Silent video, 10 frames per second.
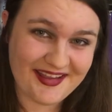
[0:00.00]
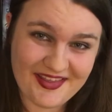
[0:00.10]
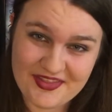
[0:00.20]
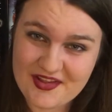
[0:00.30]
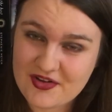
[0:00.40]

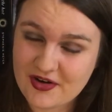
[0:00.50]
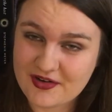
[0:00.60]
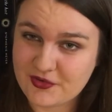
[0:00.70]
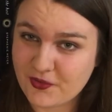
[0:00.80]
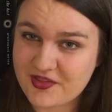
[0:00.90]
And these are
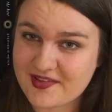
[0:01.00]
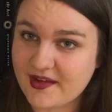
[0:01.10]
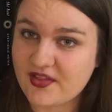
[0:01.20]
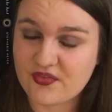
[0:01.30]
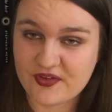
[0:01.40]
adult
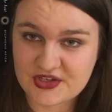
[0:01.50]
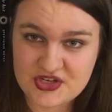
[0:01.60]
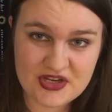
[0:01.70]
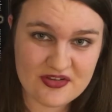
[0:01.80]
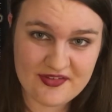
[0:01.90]
science
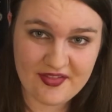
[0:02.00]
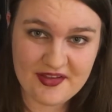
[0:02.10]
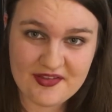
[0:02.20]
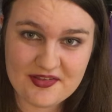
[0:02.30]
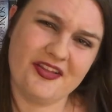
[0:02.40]
fiction
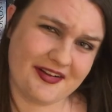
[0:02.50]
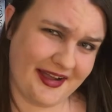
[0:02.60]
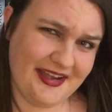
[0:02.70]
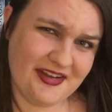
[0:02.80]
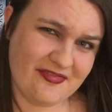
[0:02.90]
novellas. They're
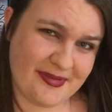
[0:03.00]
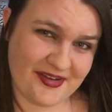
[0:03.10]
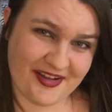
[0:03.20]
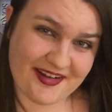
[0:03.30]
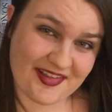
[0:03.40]
kind of, but
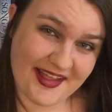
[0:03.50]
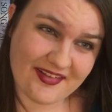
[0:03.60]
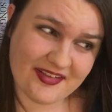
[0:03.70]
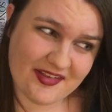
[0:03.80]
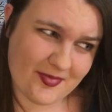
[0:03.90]
not
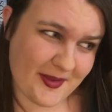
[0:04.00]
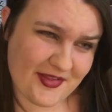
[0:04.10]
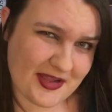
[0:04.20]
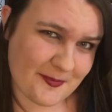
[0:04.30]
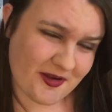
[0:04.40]
exactly,
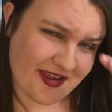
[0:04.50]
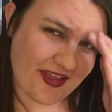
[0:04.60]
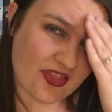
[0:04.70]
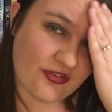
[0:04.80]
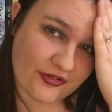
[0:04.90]
space opera.
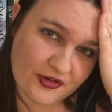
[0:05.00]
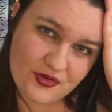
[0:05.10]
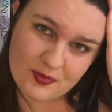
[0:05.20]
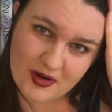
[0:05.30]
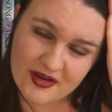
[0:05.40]
And the
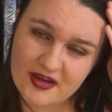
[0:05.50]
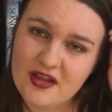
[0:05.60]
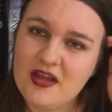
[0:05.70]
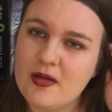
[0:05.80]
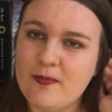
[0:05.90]
first one,
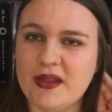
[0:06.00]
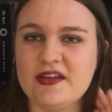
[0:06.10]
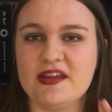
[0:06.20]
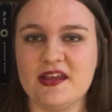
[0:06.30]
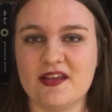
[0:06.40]

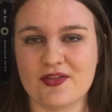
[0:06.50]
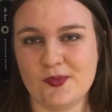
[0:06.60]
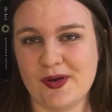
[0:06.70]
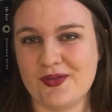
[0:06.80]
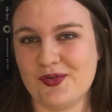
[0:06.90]
Binti, is
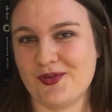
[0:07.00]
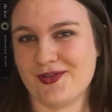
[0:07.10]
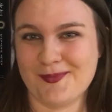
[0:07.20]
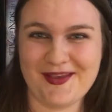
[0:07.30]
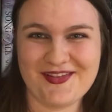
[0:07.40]
going to
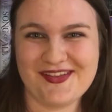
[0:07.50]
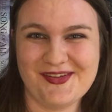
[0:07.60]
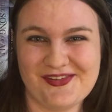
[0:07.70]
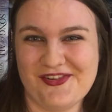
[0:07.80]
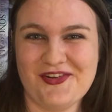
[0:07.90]
Space
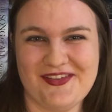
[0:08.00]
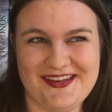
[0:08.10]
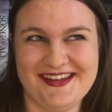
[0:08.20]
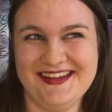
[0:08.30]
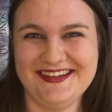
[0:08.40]

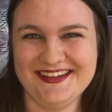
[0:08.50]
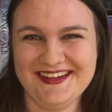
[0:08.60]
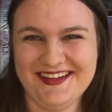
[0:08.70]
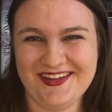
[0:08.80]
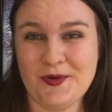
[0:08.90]
University,
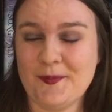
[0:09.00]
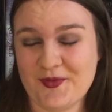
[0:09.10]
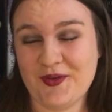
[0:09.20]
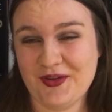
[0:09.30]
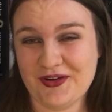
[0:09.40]

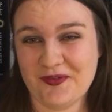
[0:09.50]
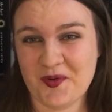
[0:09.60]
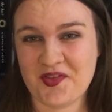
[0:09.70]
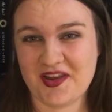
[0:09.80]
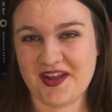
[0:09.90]
Oomza
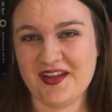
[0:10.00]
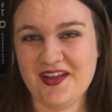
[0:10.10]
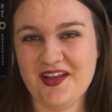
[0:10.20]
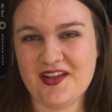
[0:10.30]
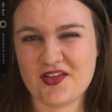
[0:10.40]
University.
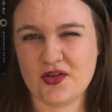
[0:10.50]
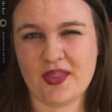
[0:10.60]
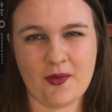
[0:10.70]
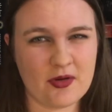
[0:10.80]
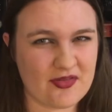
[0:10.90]
So
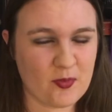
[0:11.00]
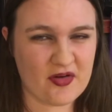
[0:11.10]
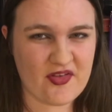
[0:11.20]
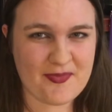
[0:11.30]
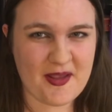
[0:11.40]
that one's
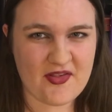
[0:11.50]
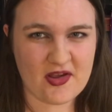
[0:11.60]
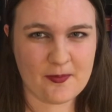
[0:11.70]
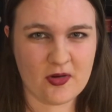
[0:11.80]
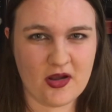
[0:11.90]
more of a space
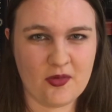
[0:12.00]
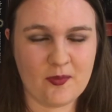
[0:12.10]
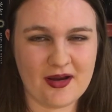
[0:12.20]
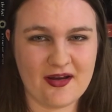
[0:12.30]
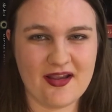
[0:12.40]
opera,
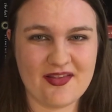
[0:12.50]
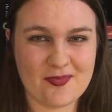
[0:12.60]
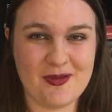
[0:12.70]
whereas